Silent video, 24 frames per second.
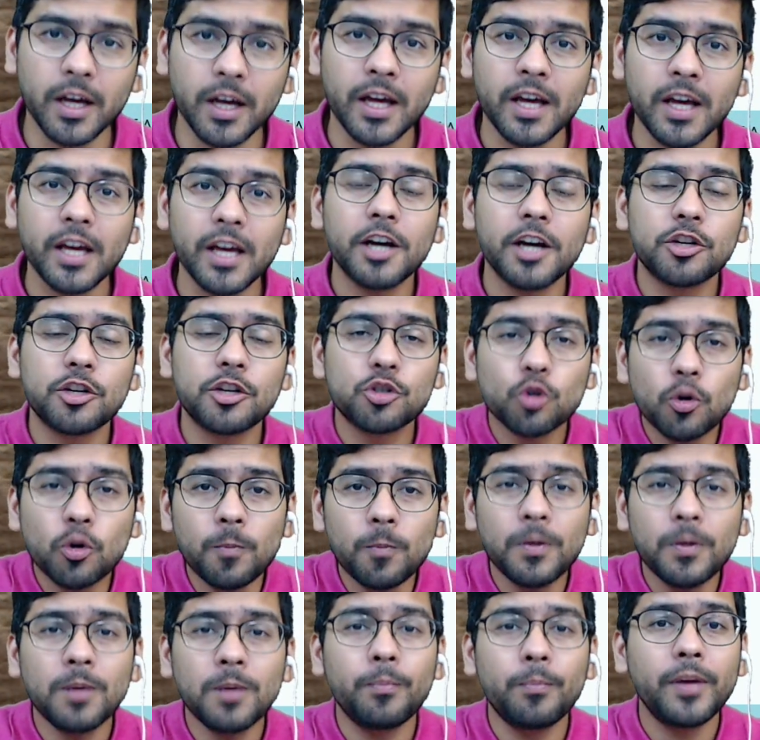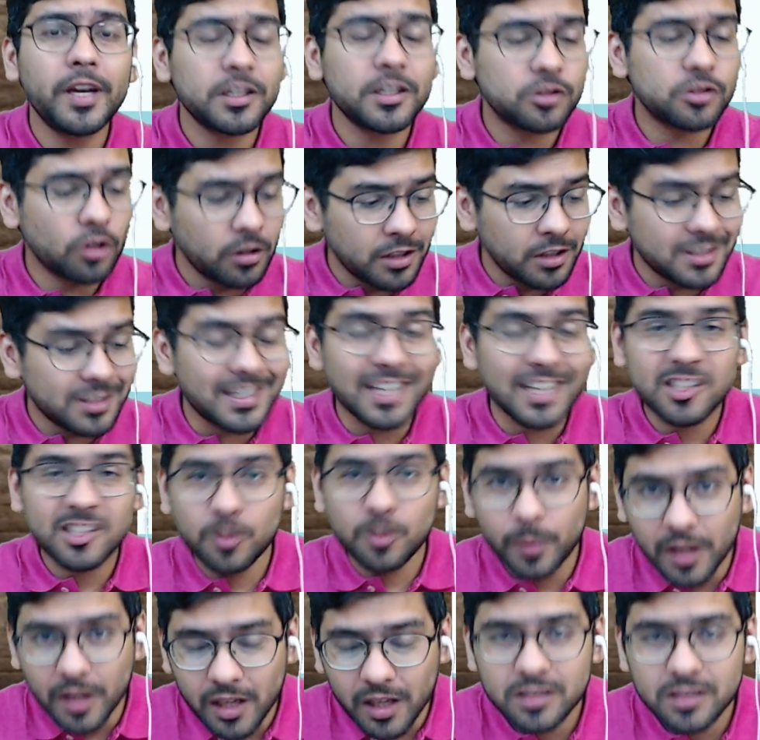it should be based on his
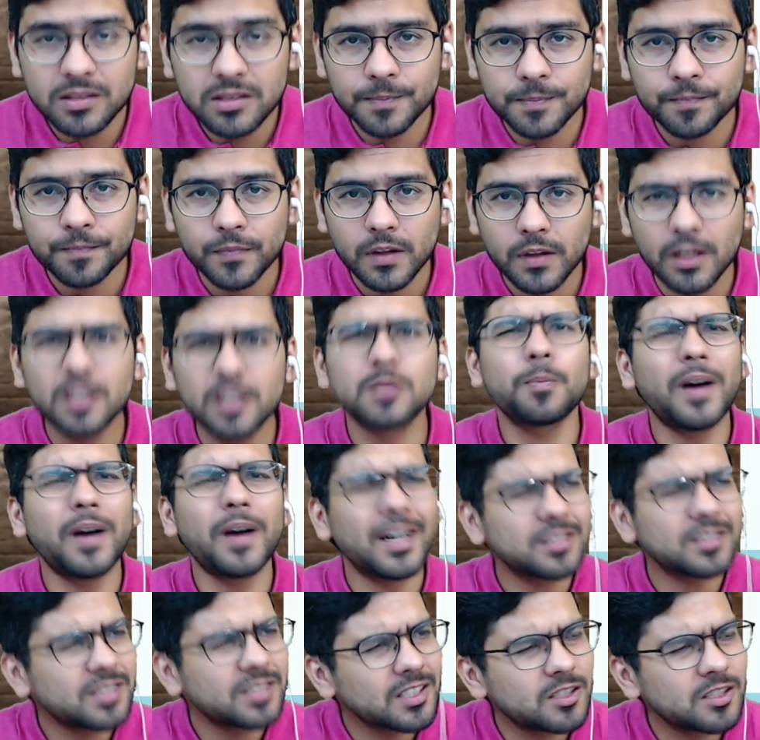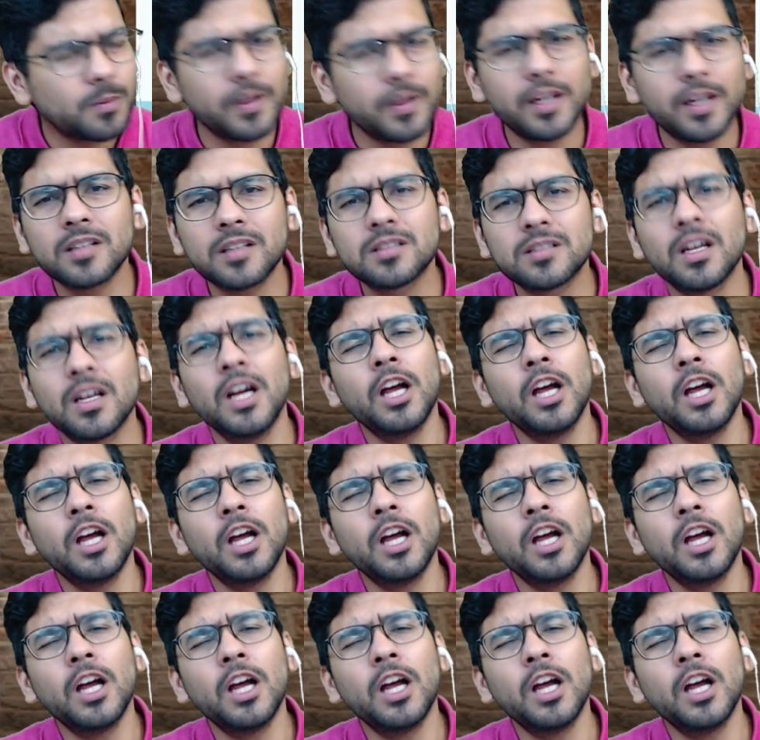experience, his past experience,